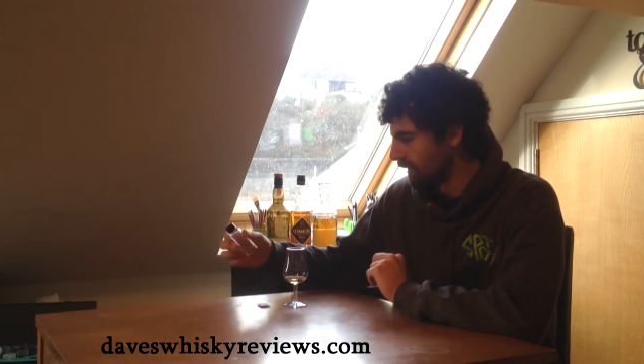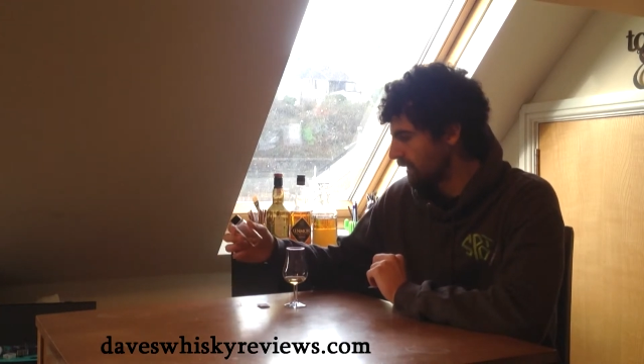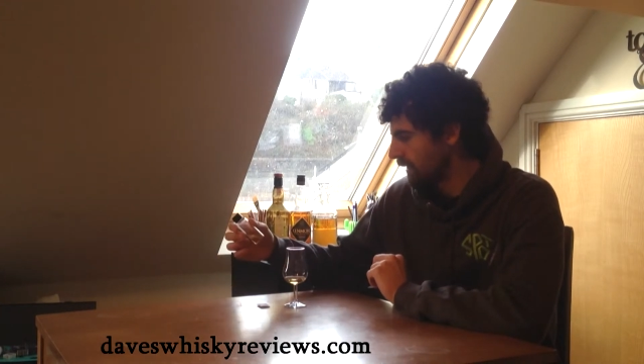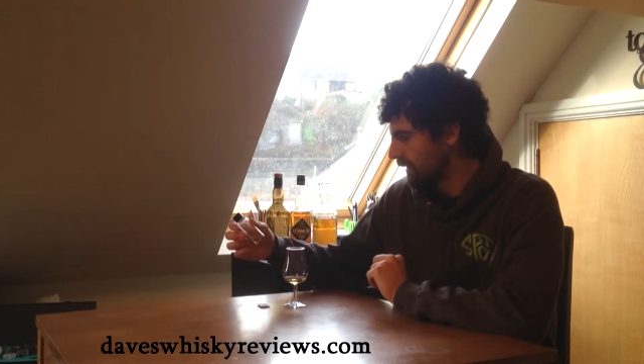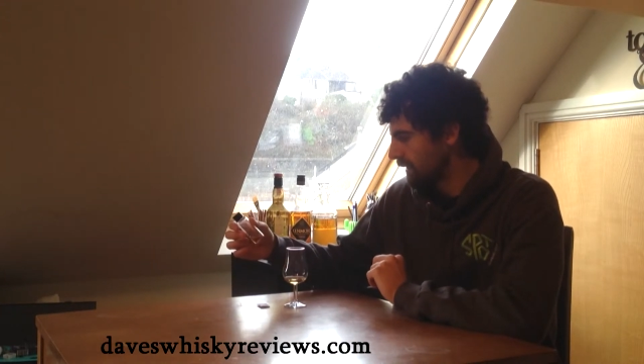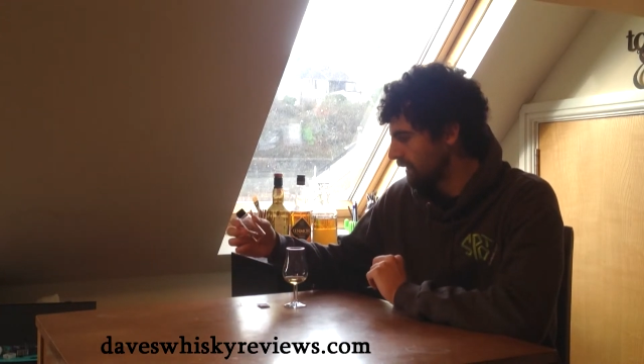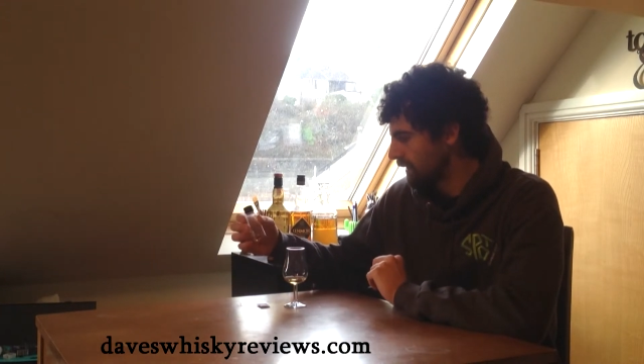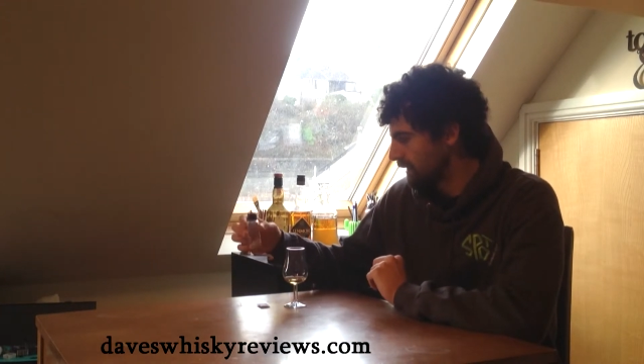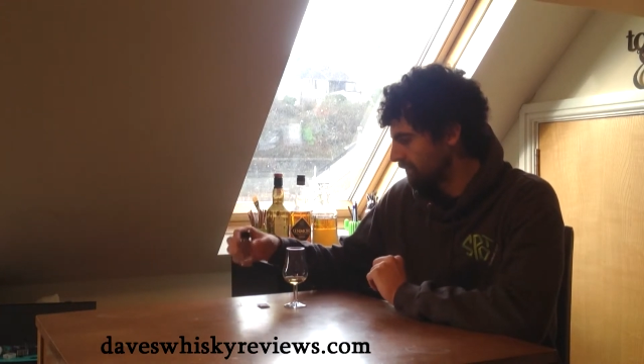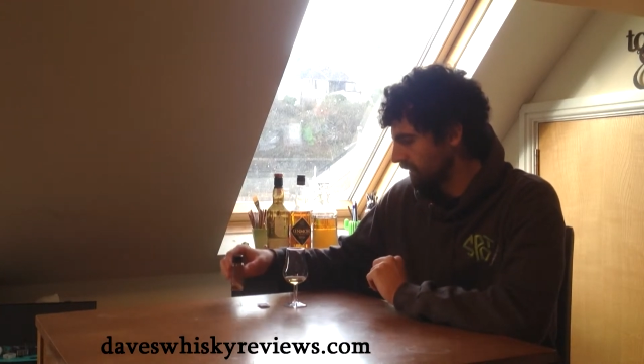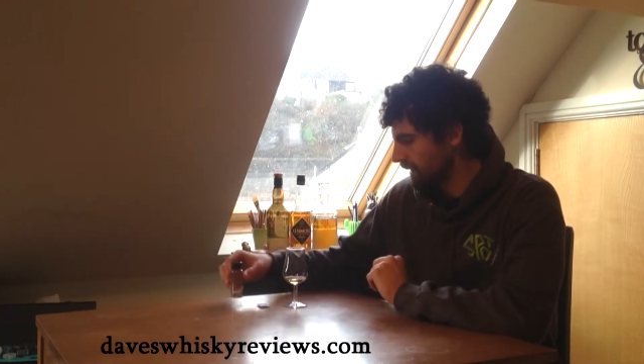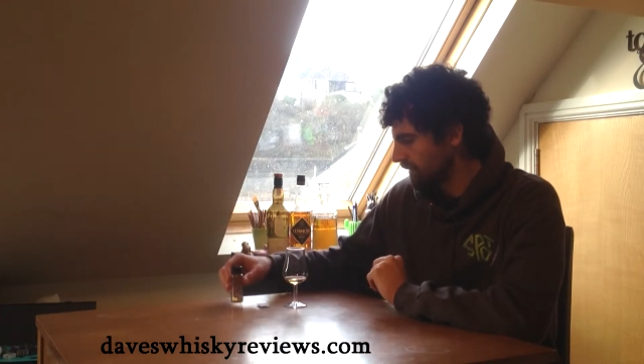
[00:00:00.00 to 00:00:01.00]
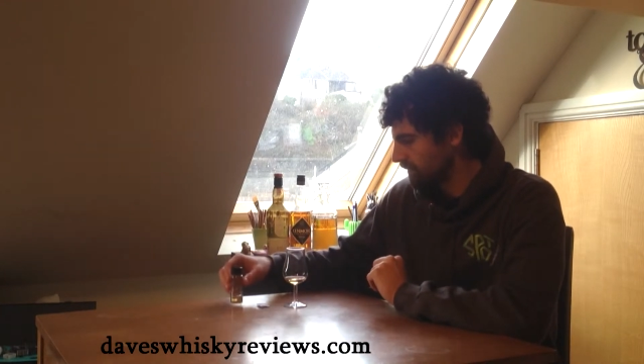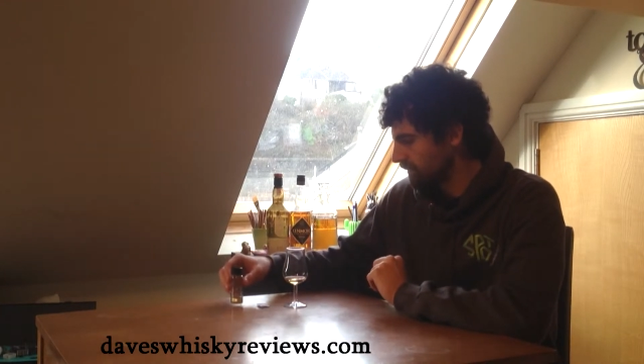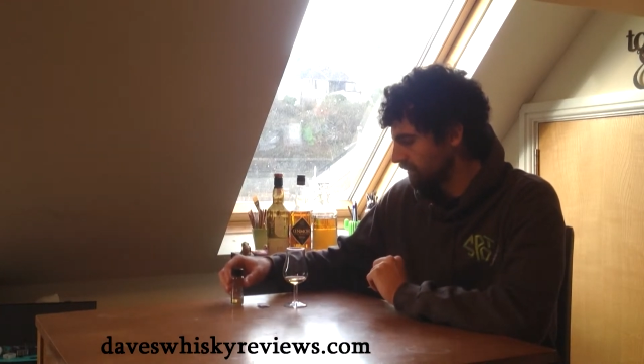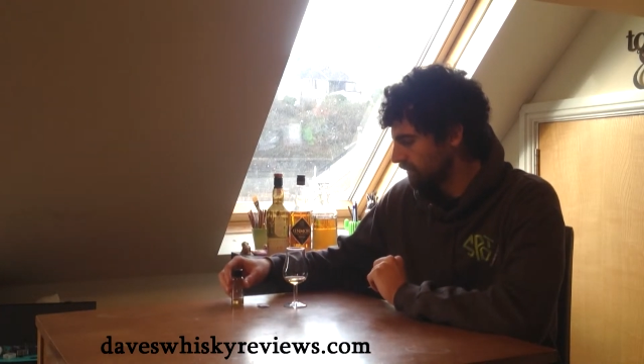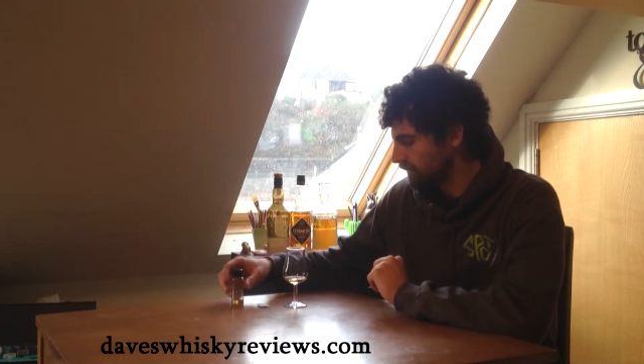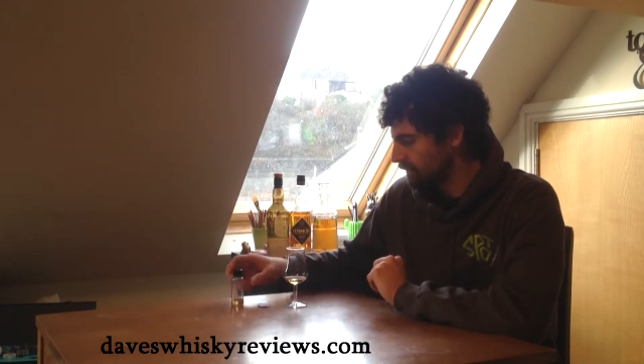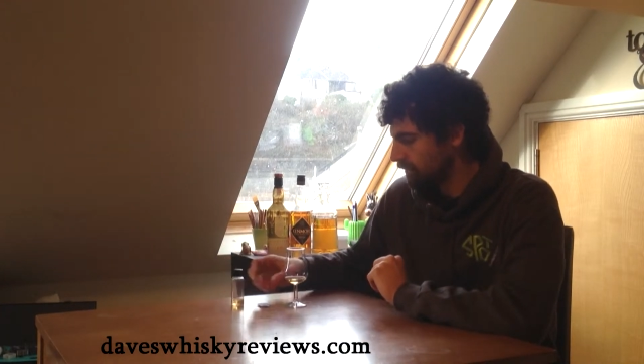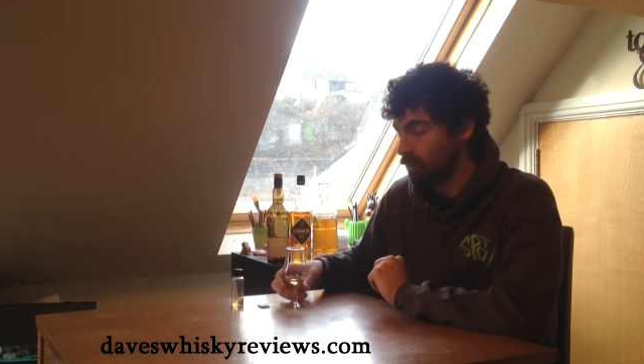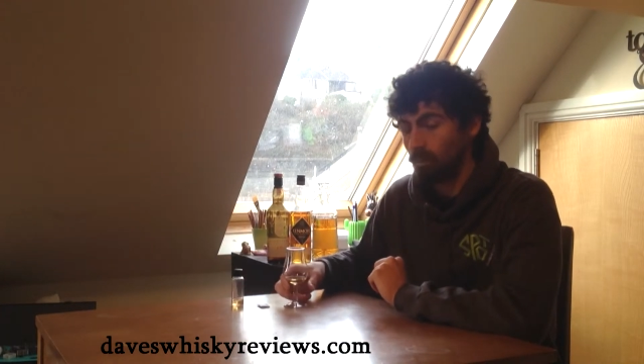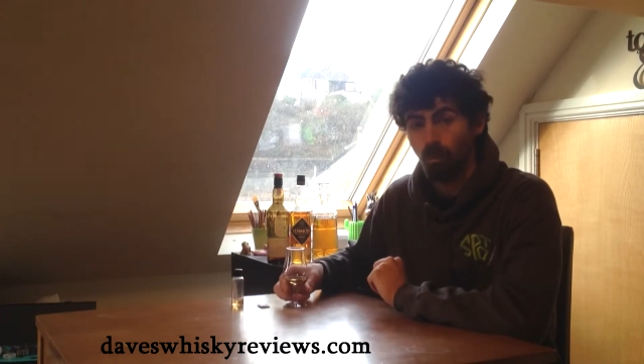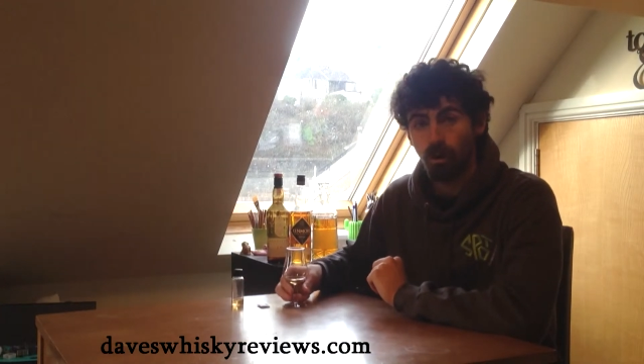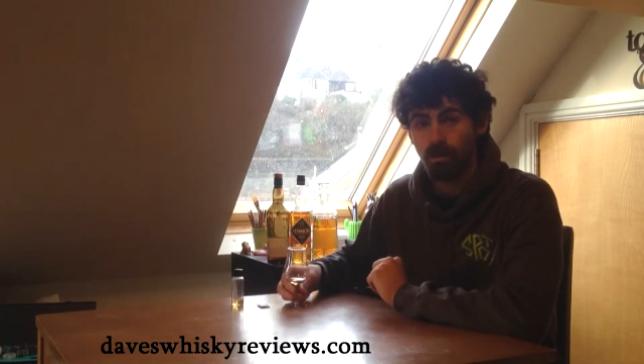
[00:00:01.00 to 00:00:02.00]
and give a guess as to
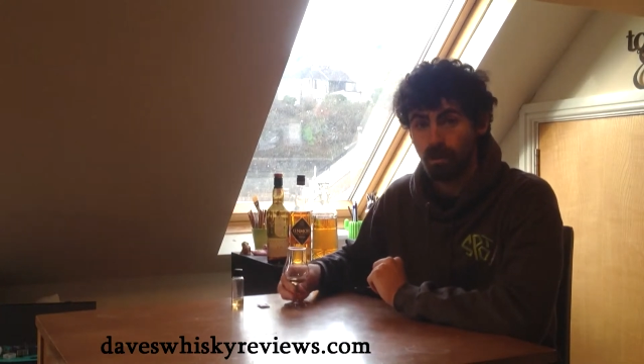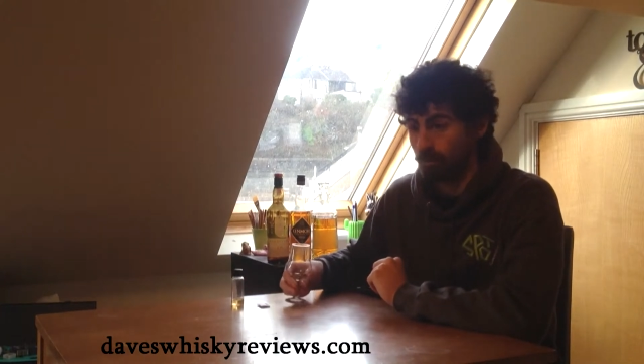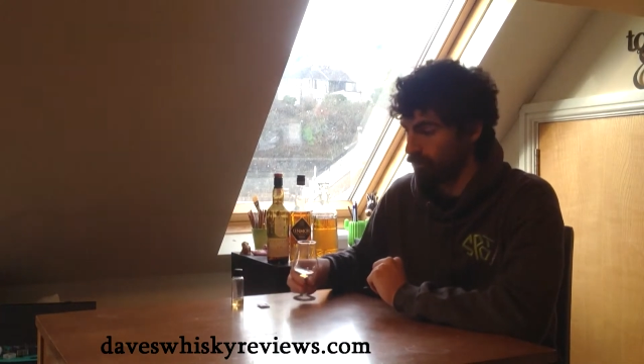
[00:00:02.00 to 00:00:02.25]
what I think it'll